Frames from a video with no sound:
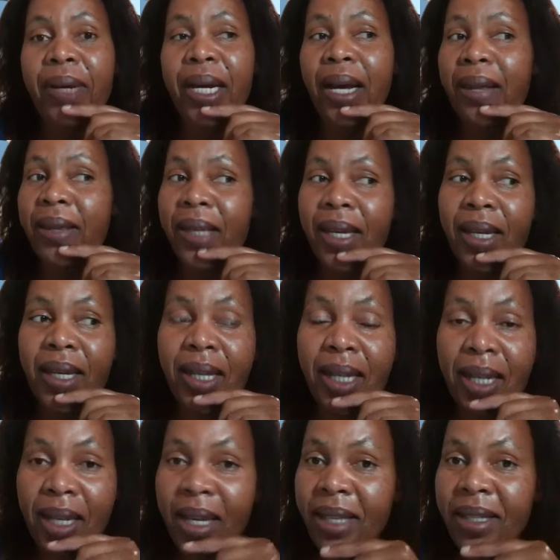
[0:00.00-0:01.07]
And I think in
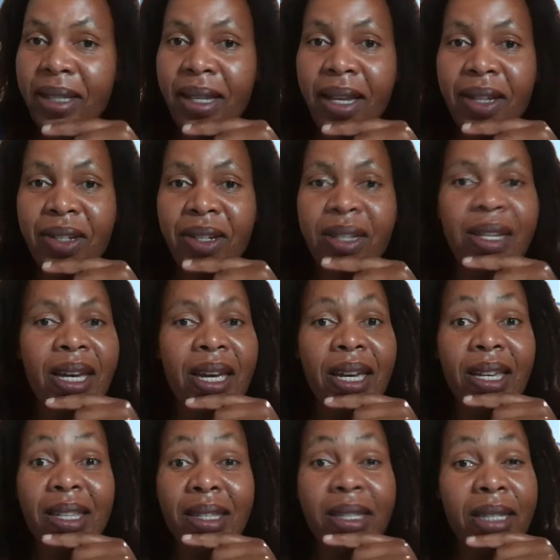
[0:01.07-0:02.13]
the next election, the
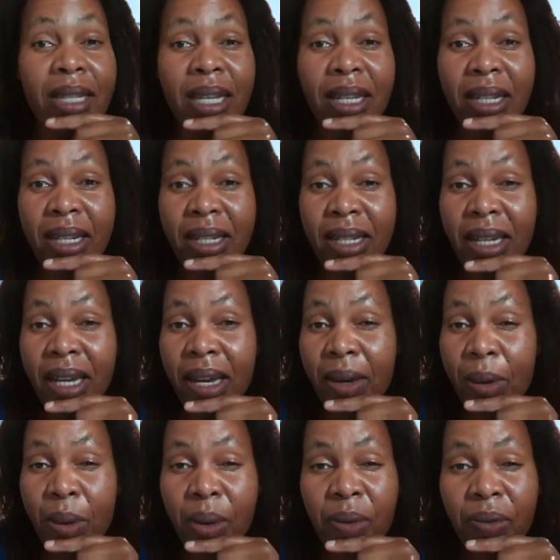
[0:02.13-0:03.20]
ANC, the
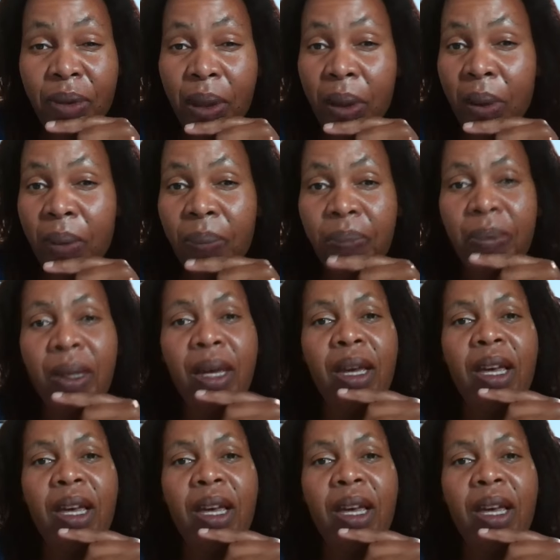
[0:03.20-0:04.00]
DA, all of you,